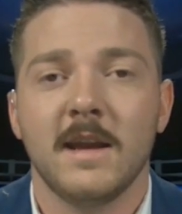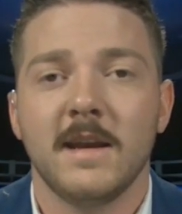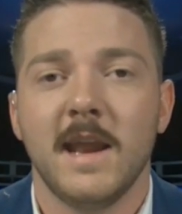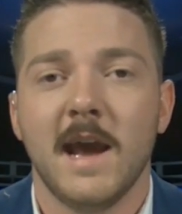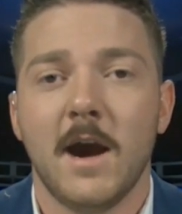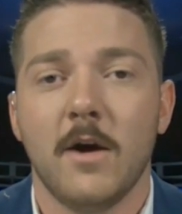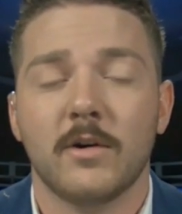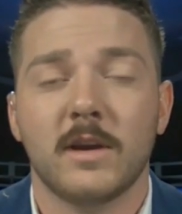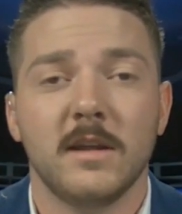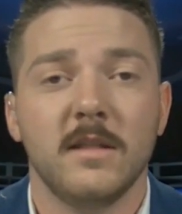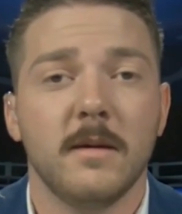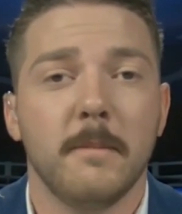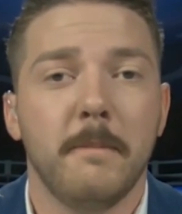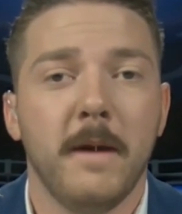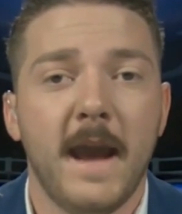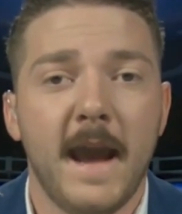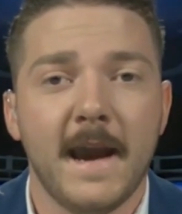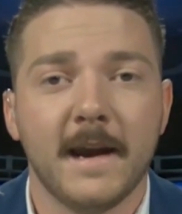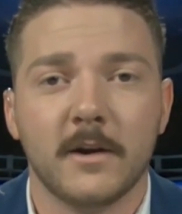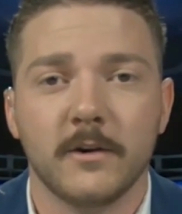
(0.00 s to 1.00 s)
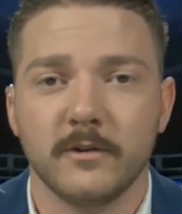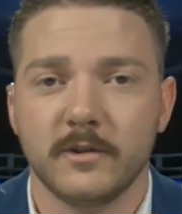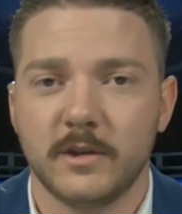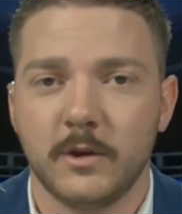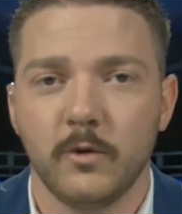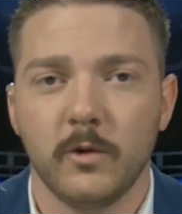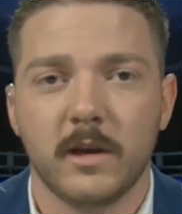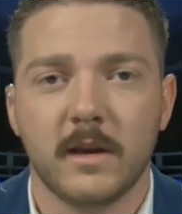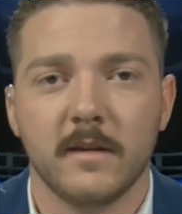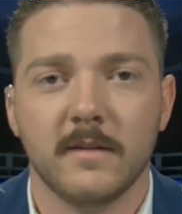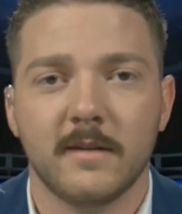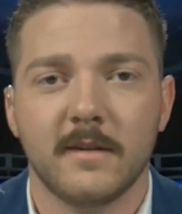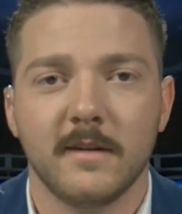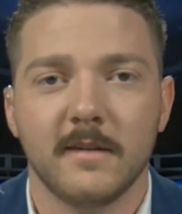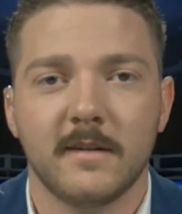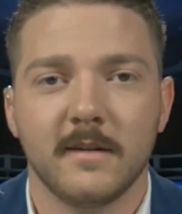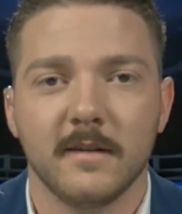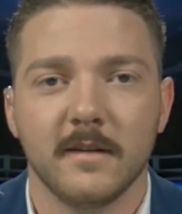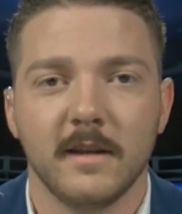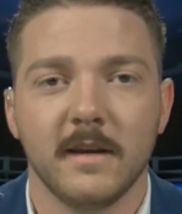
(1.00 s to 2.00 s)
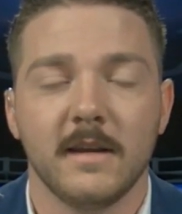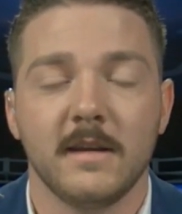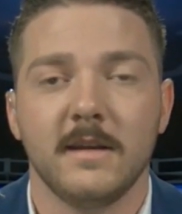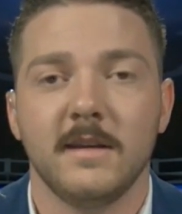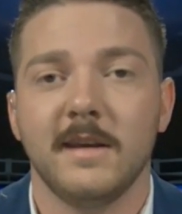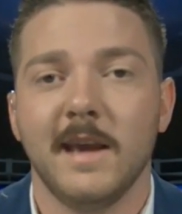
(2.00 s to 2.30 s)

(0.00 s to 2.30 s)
Now, can the Packers do it consistently?